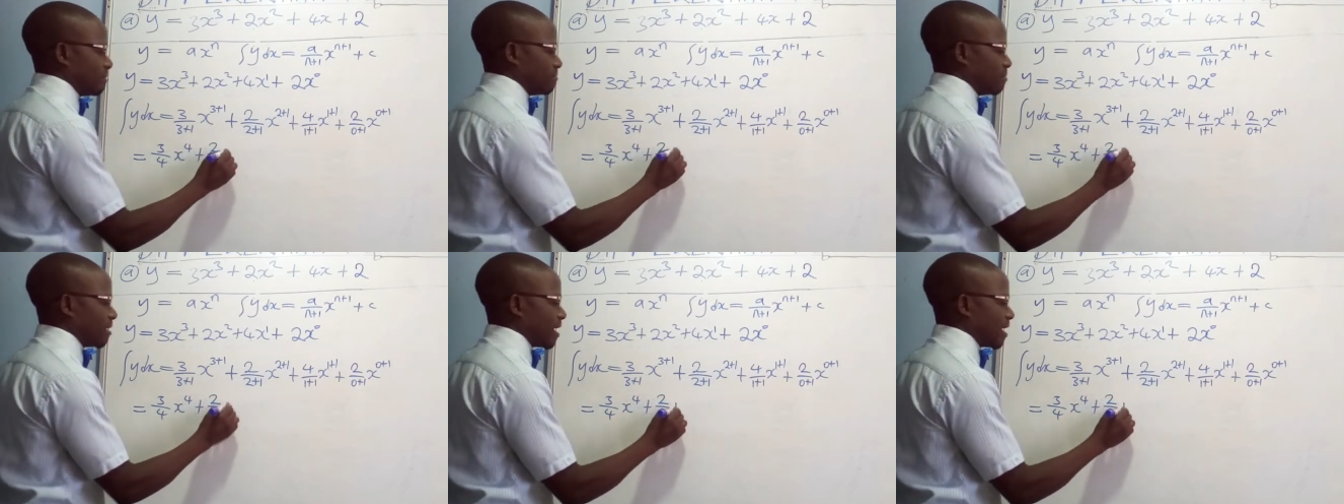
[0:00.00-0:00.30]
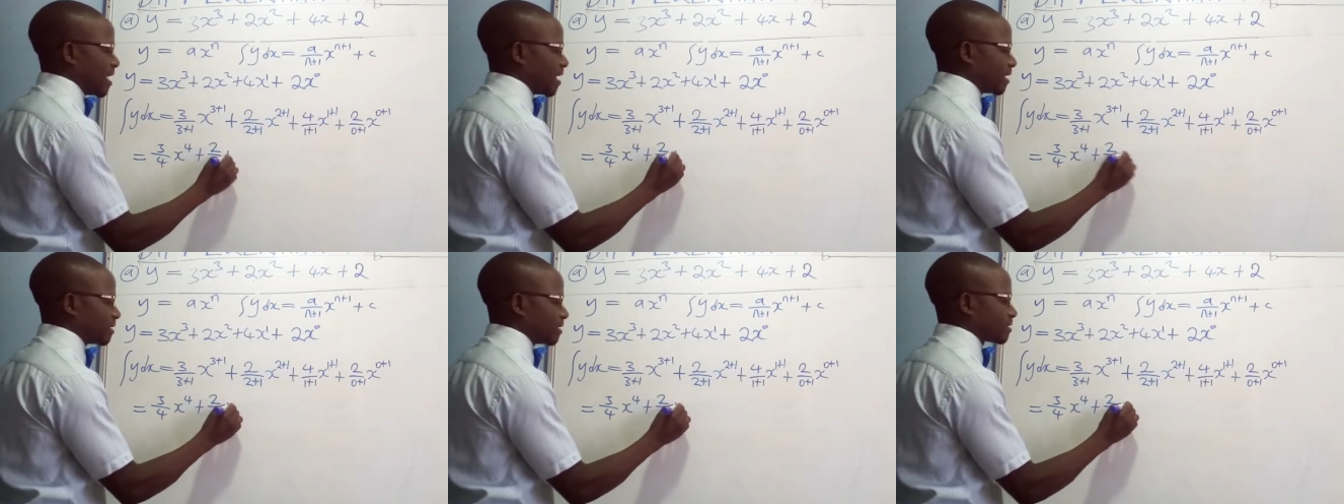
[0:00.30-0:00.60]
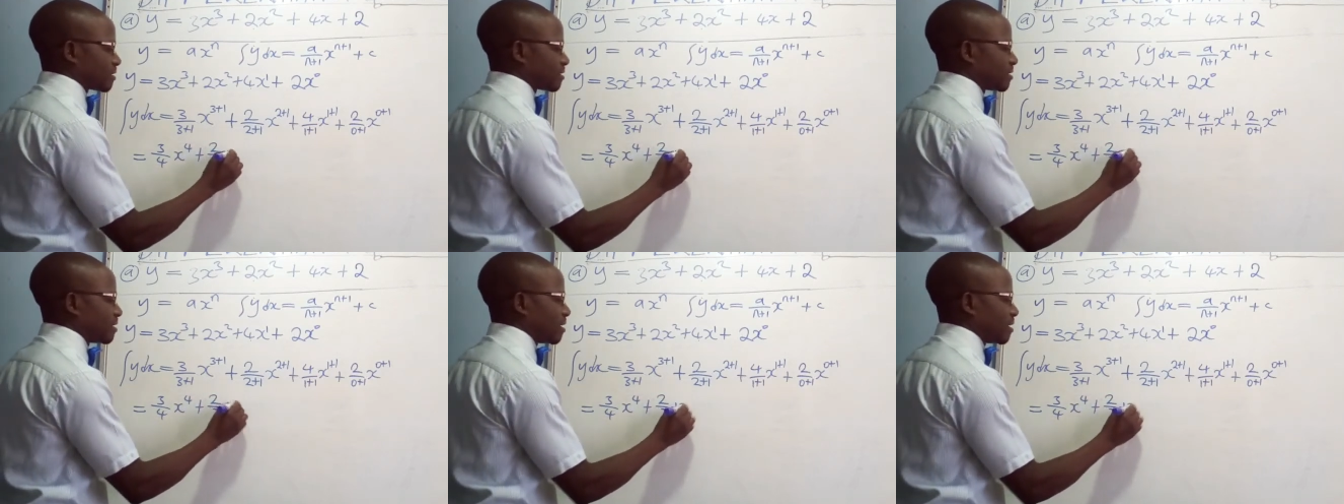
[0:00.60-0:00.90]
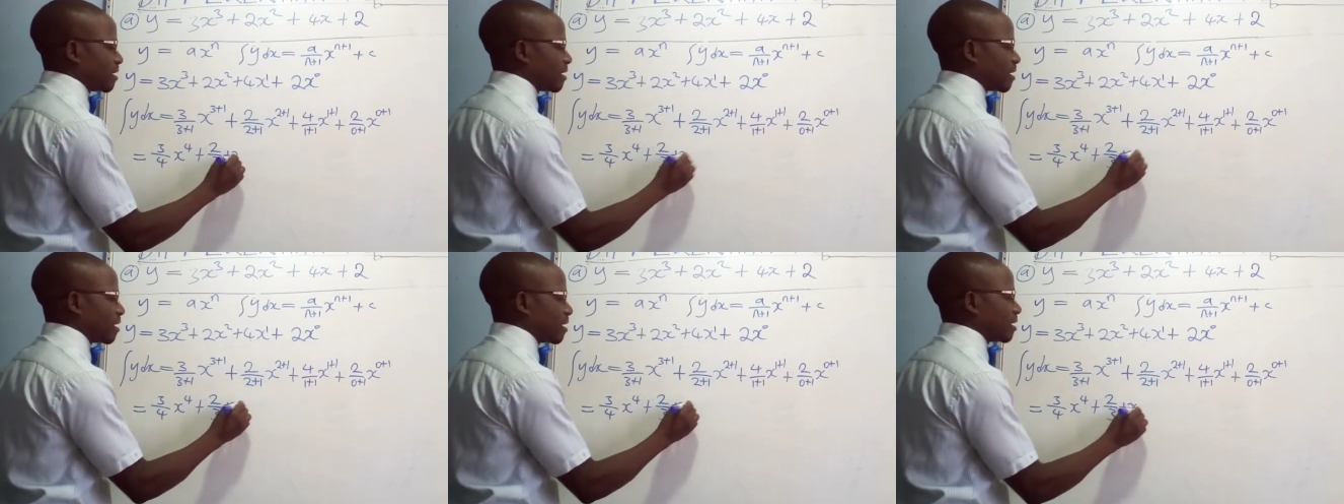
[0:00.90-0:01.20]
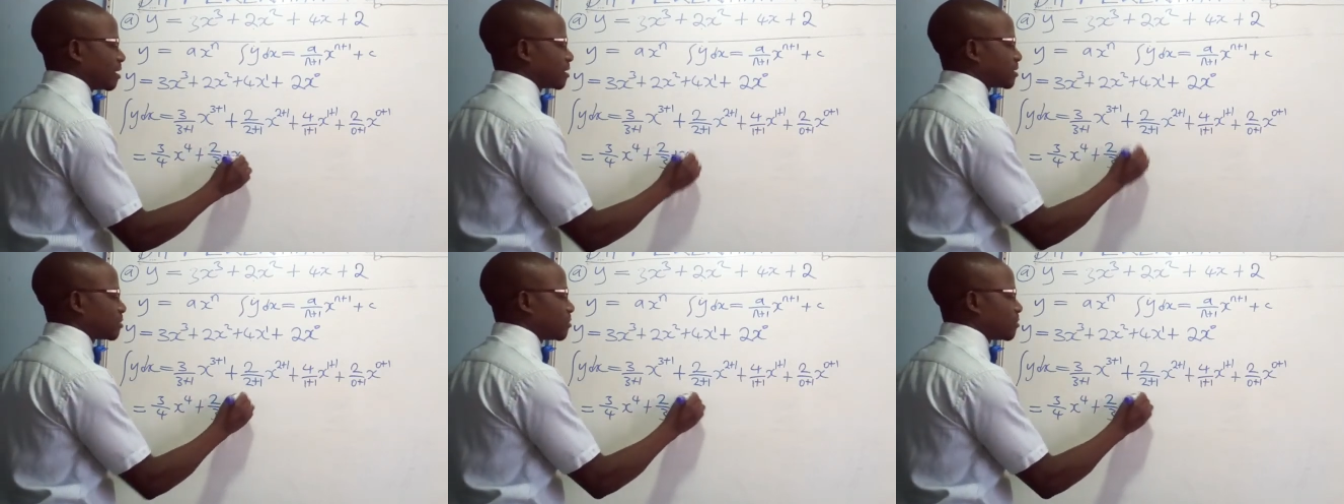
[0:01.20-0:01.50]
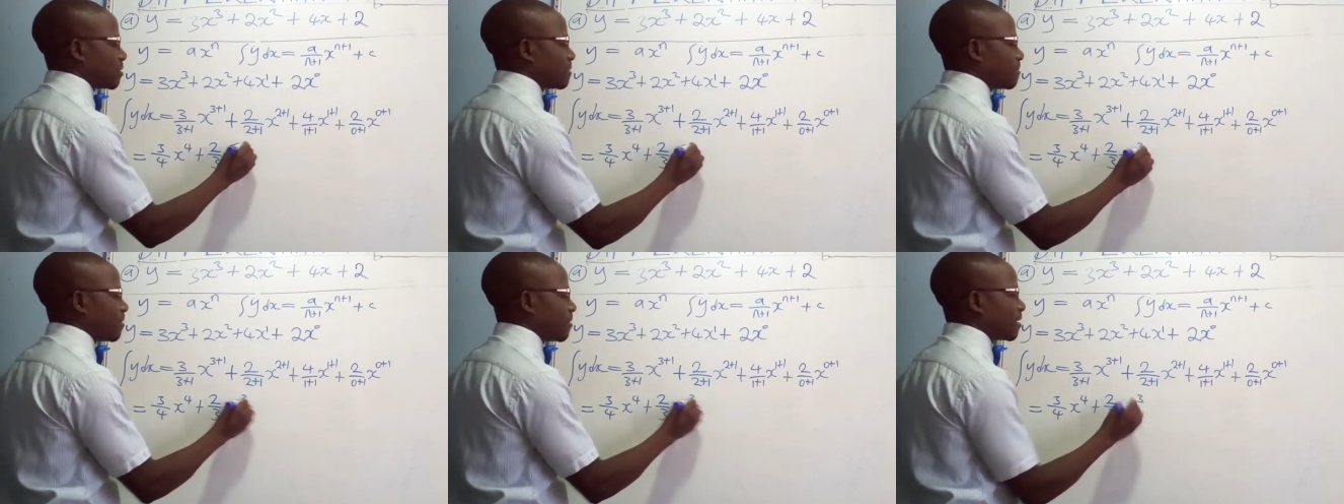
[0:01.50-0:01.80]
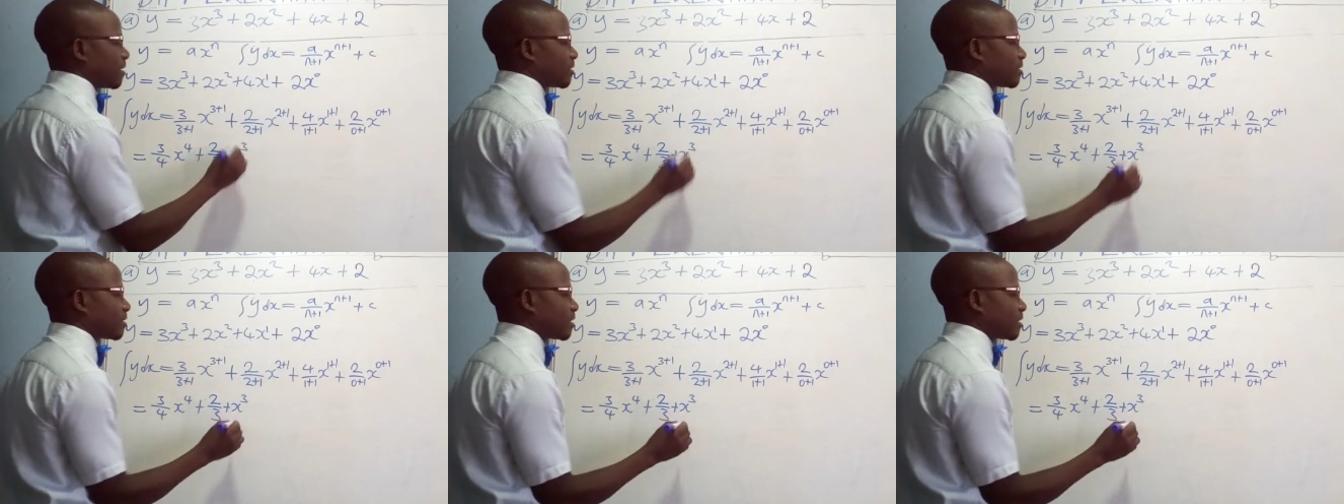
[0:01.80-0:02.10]
plus x to the
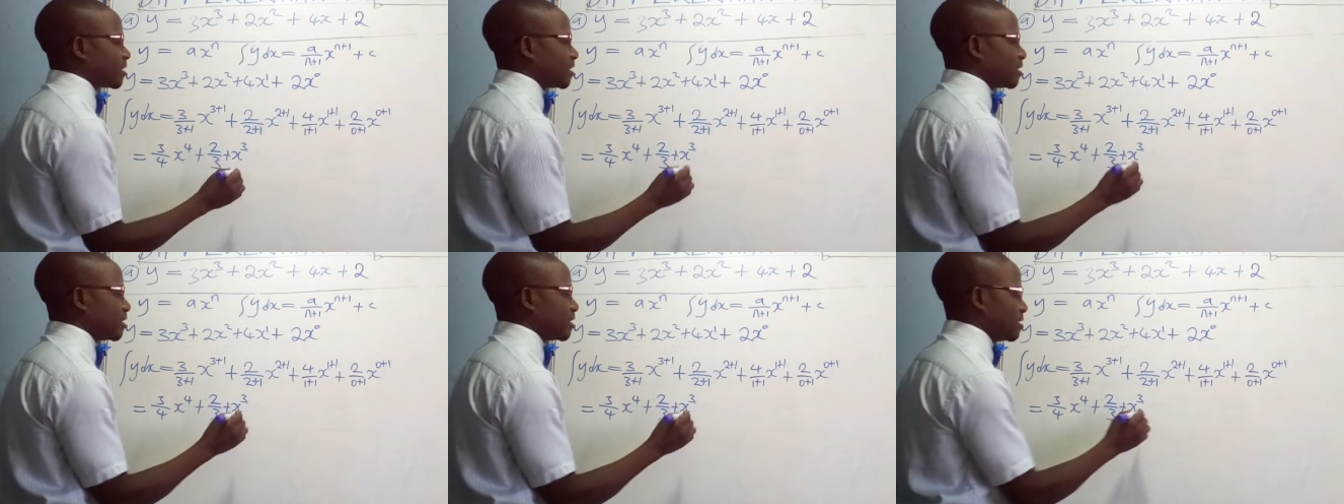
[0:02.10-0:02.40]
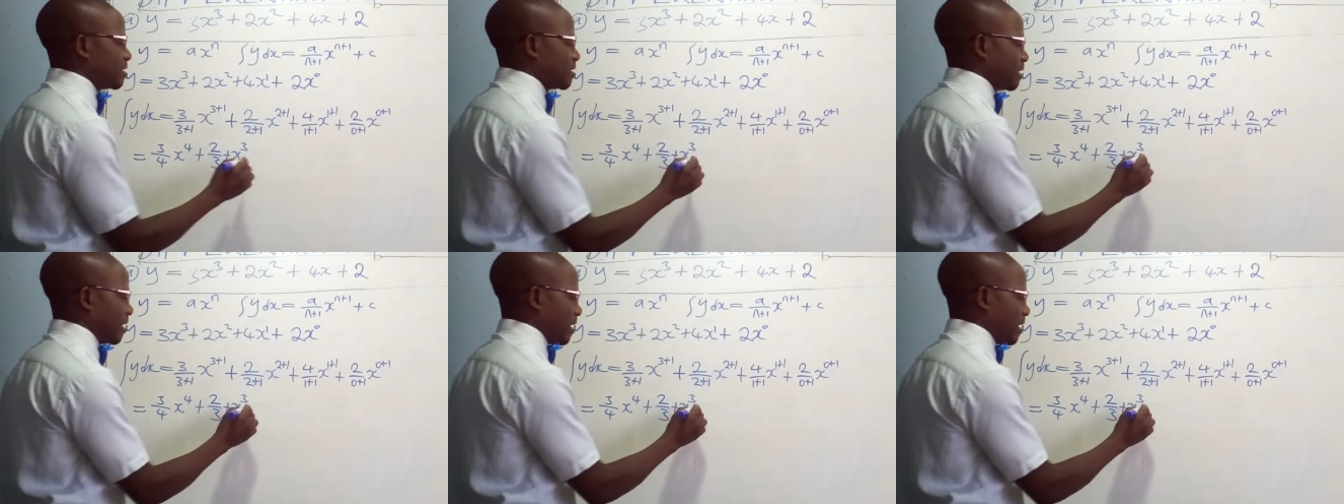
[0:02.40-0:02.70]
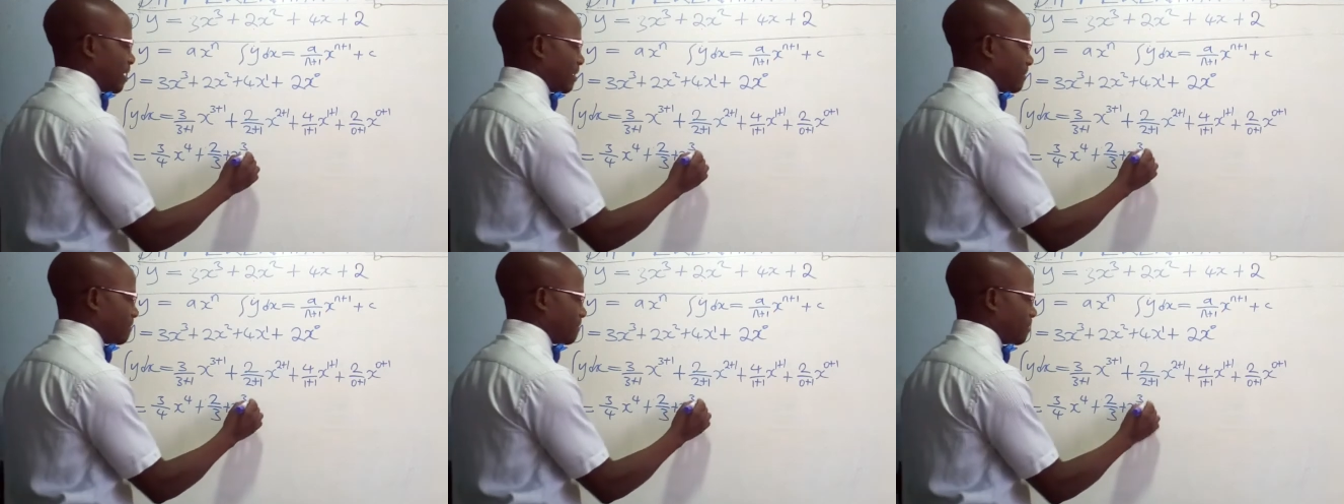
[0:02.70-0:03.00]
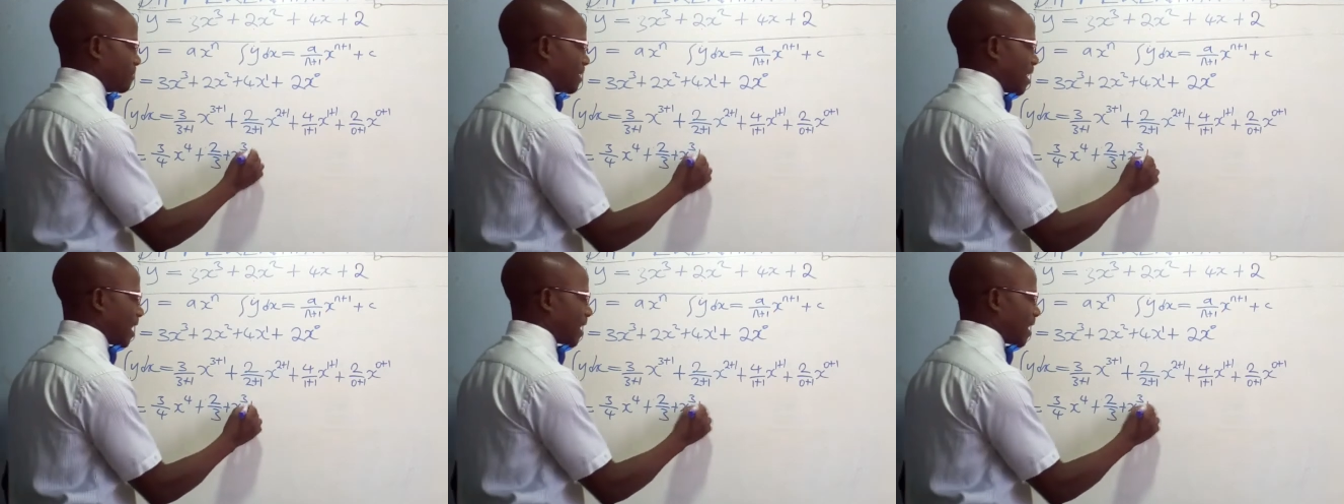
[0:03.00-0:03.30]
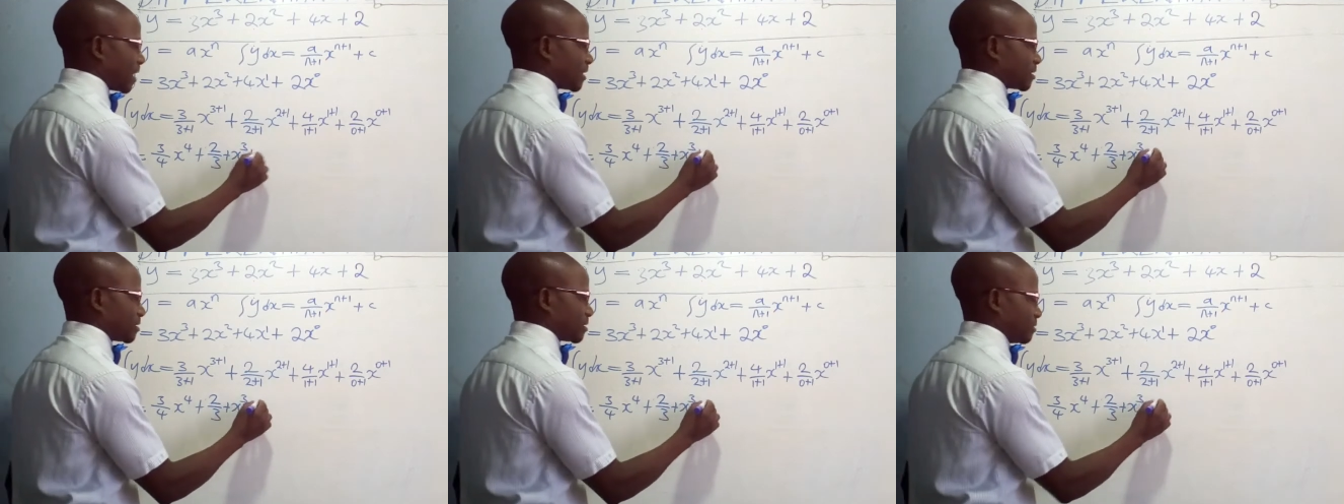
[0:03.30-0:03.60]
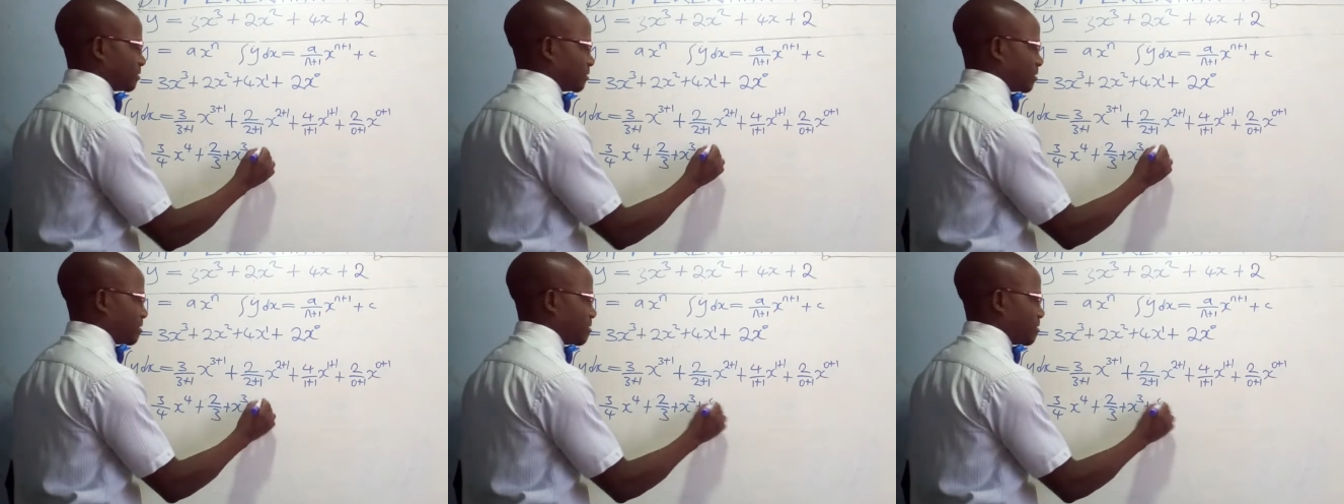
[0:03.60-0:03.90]
power 3 plus